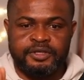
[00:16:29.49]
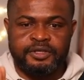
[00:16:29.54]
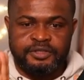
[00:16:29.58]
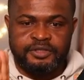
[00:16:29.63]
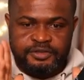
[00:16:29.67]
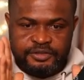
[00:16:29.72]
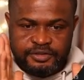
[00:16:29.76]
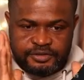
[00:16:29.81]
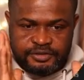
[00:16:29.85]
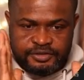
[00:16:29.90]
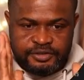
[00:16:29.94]

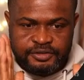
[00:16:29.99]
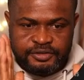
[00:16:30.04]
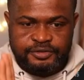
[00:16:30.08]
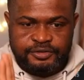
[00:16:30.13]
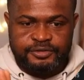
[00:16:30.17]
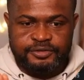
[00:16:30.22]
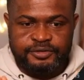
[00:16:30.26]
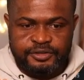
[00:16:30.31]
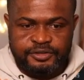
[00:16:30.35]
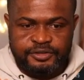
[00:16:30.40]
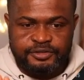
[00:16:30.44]
This
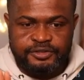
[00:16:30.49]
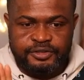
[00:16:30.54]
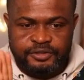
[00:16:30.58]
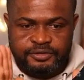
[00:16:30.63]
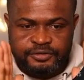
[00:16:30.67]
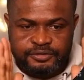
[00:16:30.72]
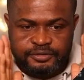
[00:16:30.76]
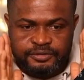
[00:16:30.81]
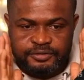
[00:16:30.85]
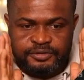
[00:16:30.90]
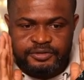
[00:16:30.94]
introduction
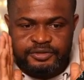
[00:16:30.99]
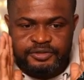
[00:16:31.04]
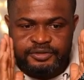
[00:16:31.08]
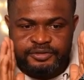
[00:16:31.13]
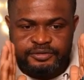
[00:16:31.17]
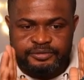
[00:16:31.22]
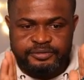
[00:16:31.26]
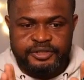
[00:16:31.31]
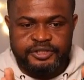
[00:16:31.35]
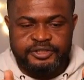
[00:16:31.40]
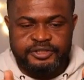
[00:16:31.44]
to the
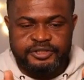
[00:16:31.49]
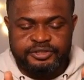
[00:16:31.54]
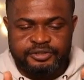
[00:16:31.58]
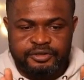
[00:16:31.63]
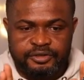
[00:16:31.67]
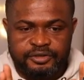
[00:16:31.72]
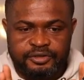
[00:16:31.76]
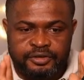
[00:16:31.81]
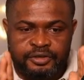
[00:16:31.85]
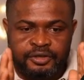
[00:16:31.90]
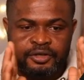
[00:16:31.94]

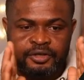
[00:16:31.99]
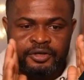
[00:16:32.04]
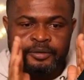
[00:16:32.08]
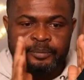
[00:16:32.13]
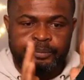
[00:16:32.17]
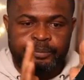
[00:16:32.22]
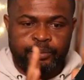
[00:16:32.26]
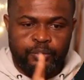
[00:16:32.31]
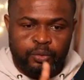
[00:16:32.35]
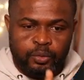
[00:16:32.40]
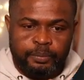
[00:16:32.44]
direction,
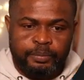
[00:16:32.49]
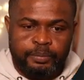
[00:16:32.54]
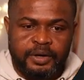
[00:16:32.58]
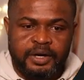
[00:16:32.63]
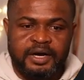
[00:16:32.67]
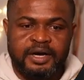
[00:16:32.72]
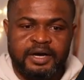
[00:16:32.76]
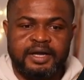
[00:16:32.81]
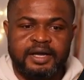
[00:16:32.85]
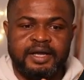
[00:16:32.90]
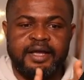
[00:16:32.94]

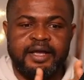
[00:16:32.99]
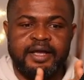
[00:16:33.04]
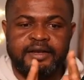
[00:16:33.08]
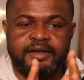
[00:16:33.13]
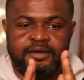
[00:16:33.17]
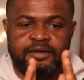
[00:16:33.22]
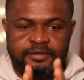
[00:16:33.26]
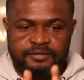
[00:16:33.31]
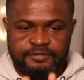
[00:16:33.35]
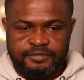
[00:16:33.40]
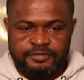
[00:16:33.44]
pullback, and
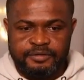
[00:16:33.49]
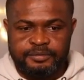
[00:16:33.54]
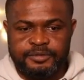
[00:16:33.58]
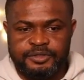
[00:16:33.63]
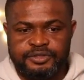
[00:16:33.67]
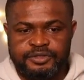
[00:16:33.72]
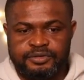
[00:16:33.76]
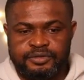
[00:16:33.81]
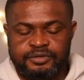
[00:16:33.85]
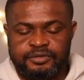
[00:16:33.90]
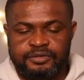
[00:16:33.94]

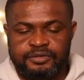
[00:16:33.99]
confirmation.